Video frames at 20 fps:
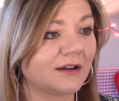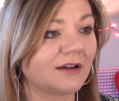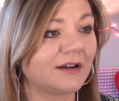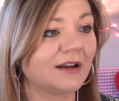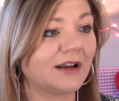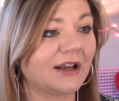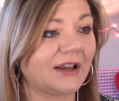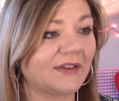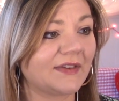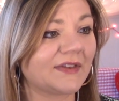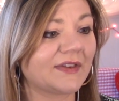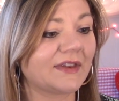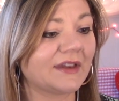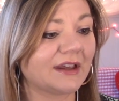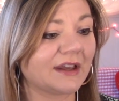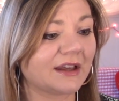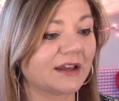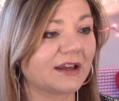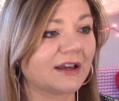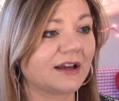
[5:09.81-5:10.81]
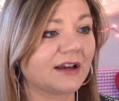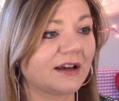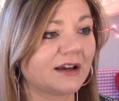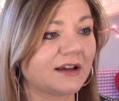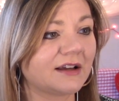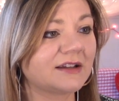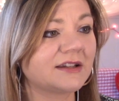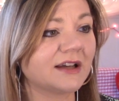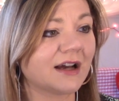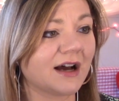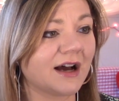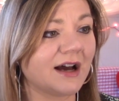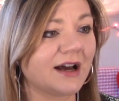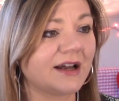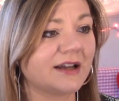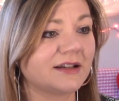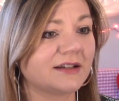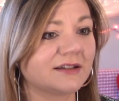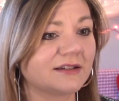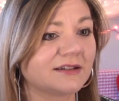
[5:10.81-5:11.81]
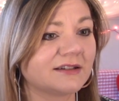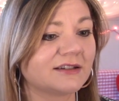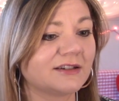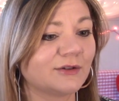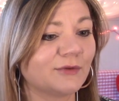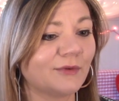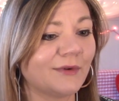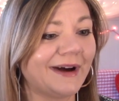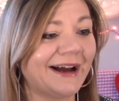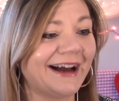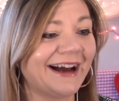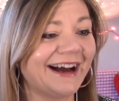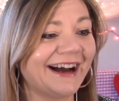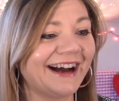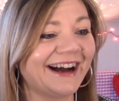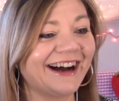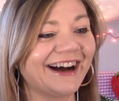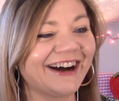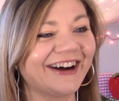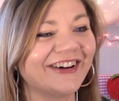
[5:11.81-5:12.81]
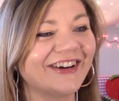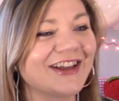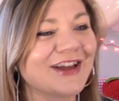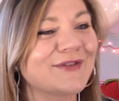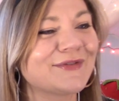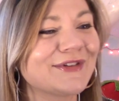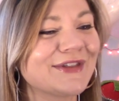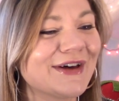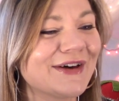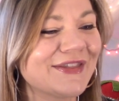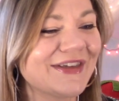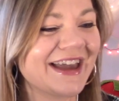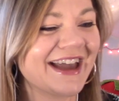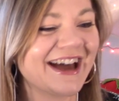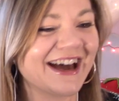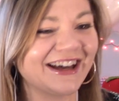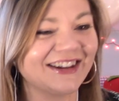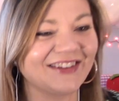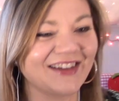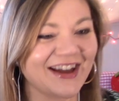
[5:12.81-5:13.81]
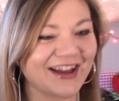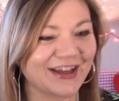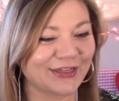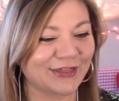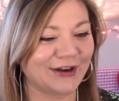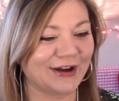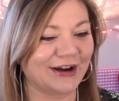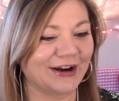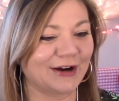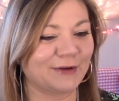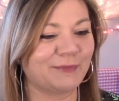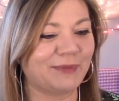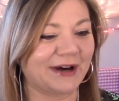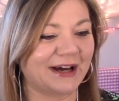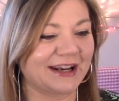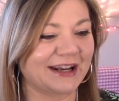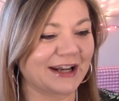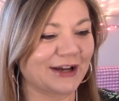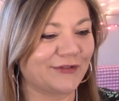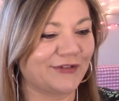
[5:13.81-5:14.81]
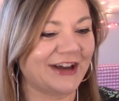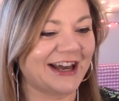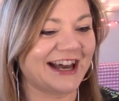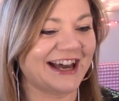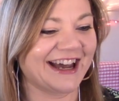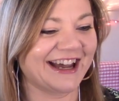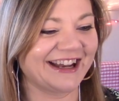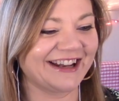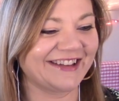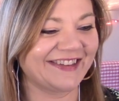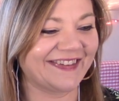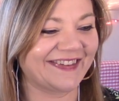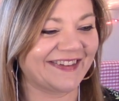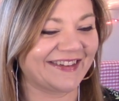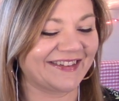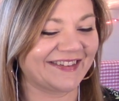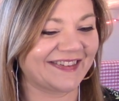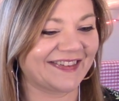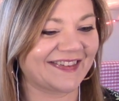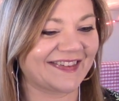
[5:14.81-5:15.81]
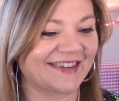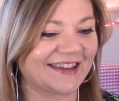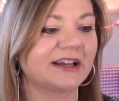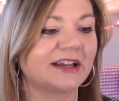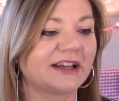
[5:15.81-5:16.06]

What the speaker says: He's, like, done. Wow. Even though they had, like, their butting of heads, it's...